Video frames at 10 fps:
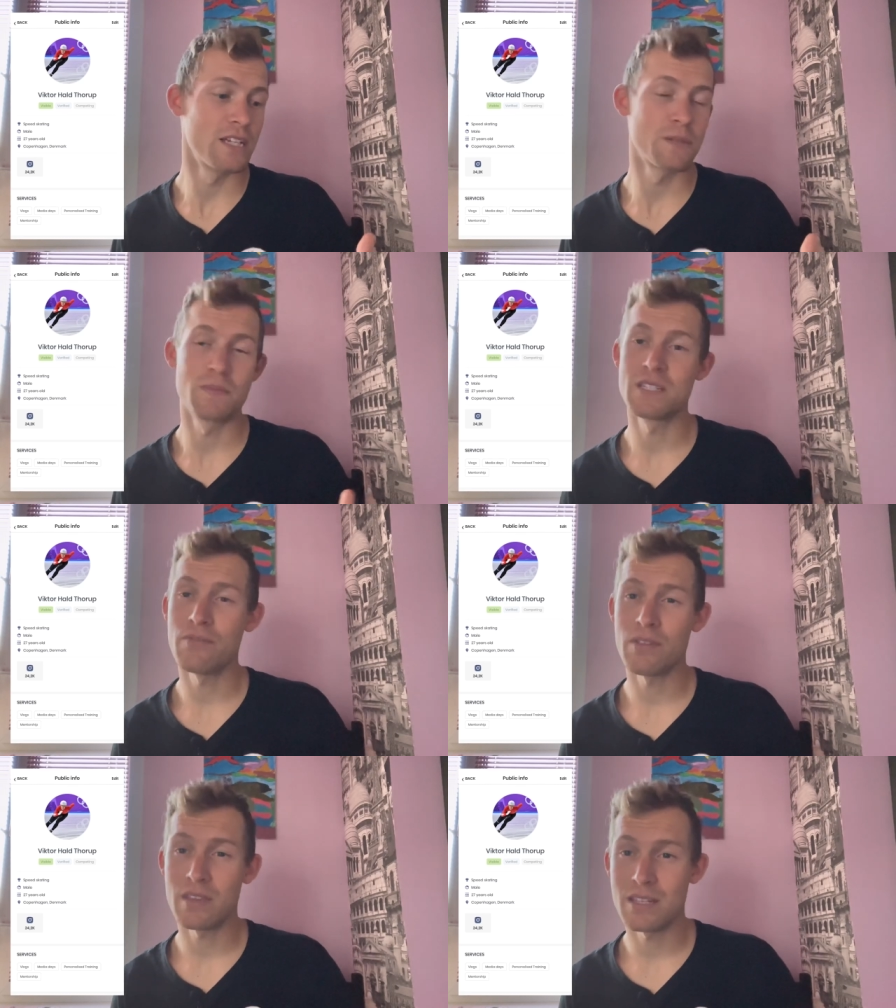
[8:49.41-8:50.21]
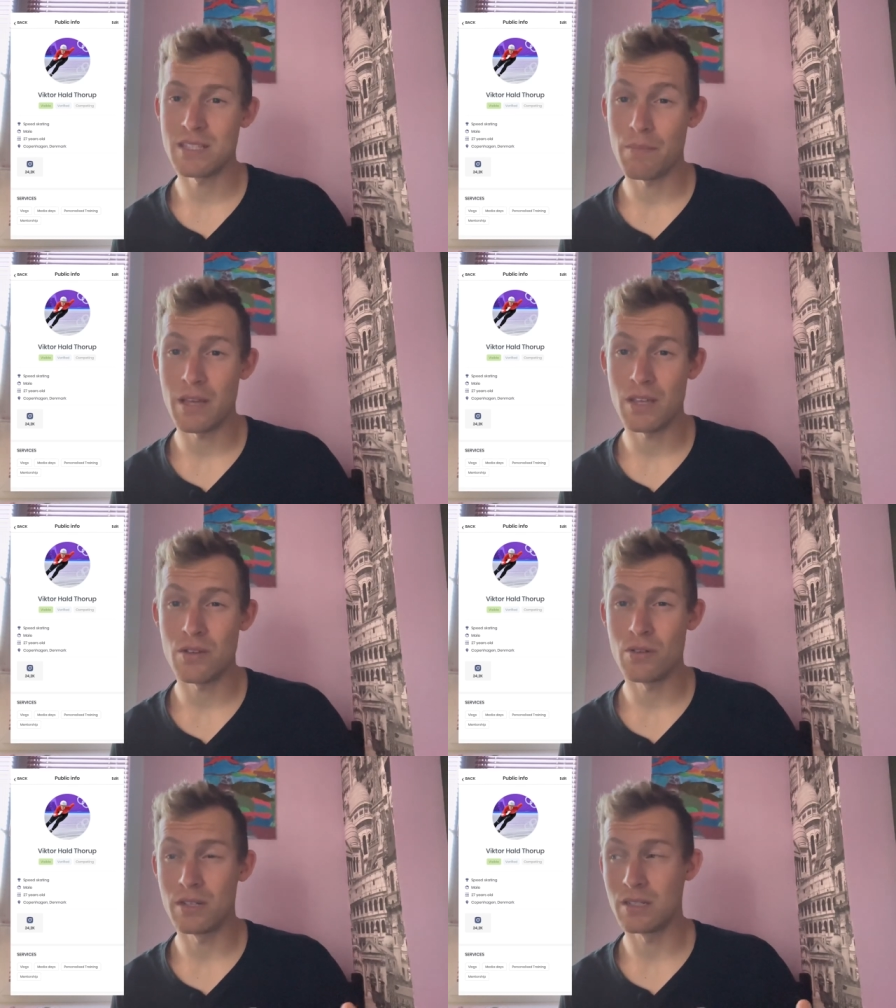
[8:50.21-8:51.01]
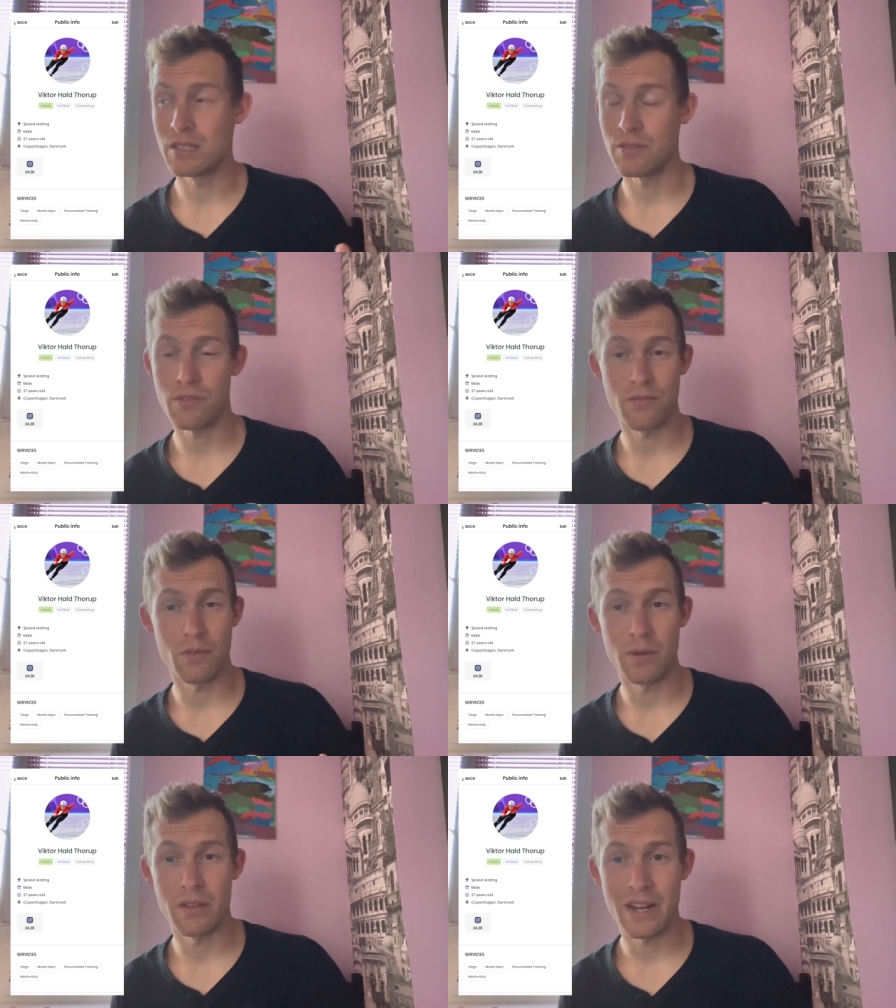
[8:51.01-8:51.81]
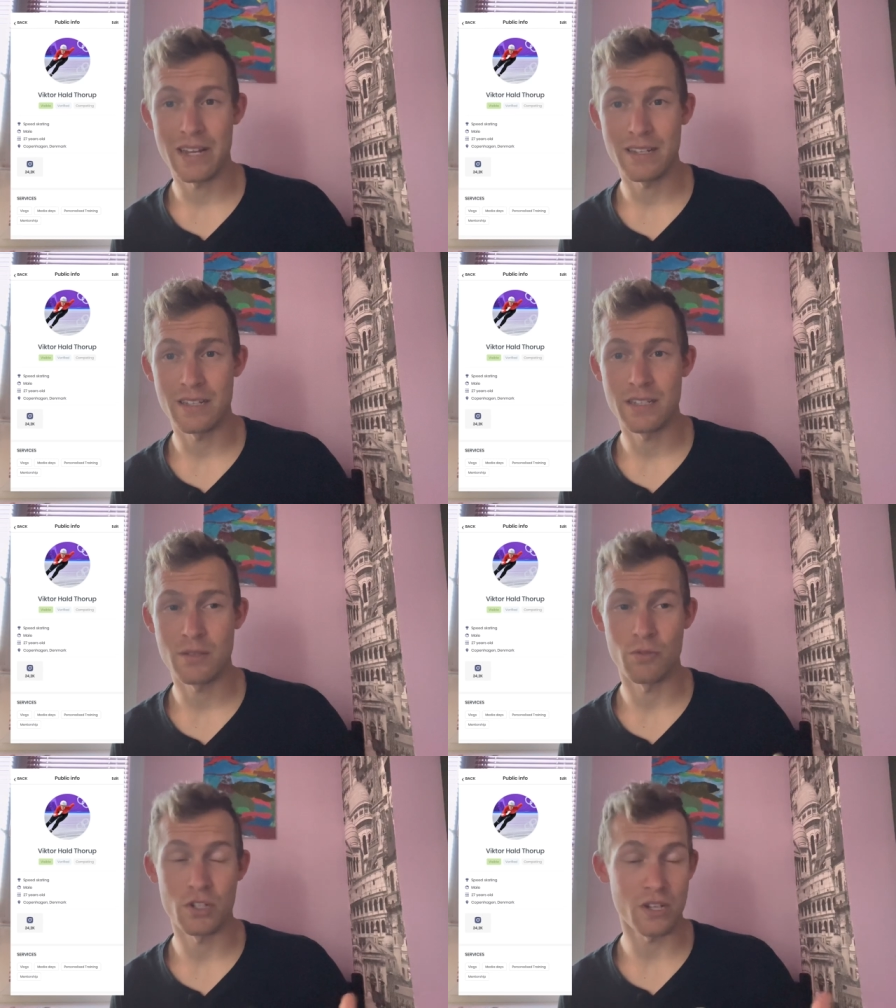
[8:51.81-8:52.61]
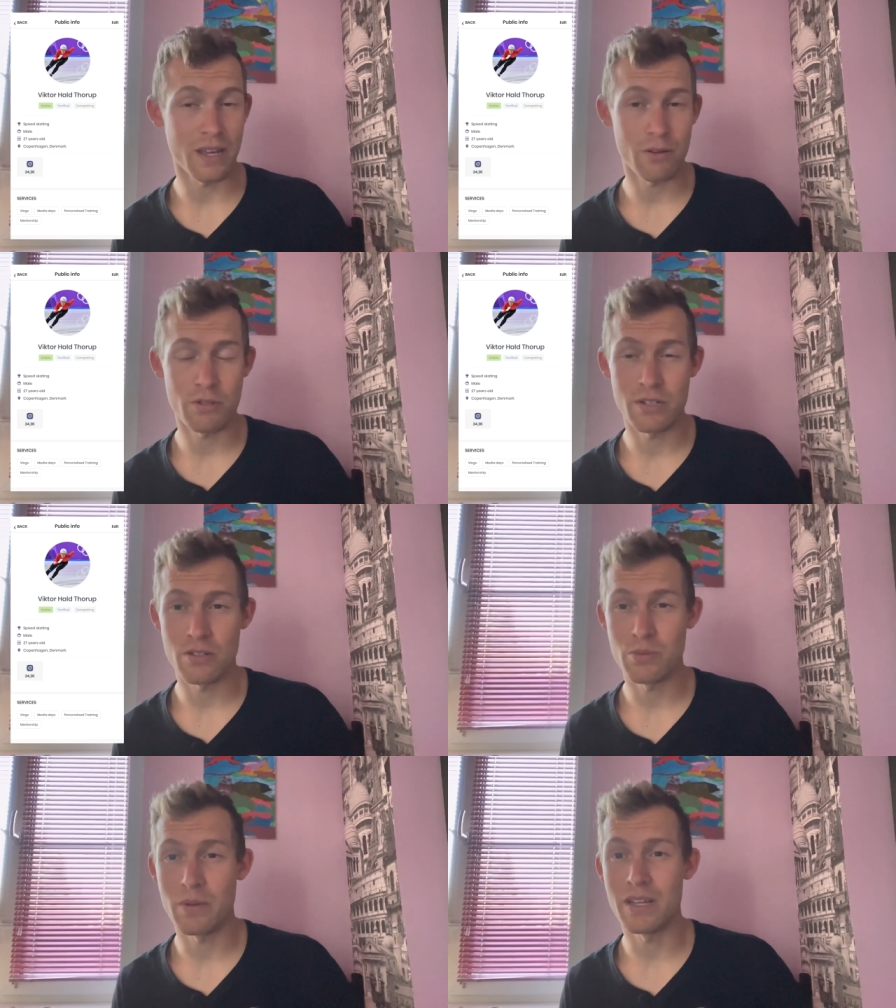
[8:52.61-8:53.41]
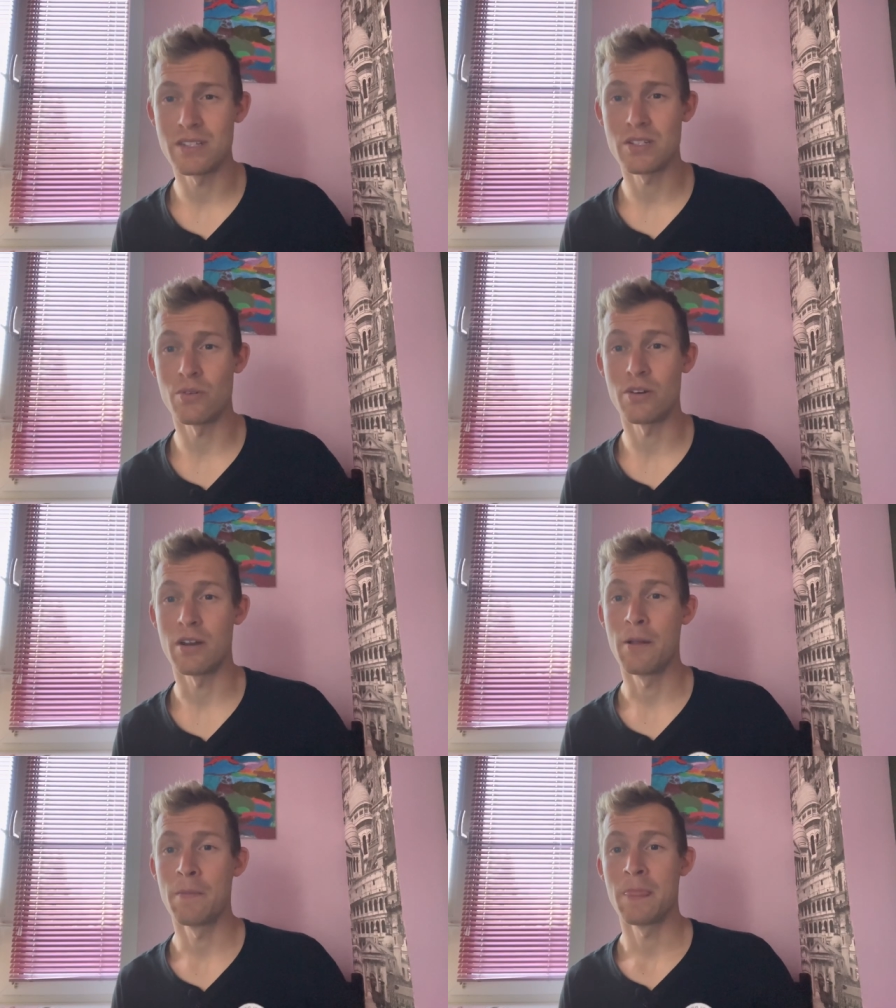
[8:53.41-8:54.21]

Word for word: specific things that make you a little different from other athletes which languages you speak and so on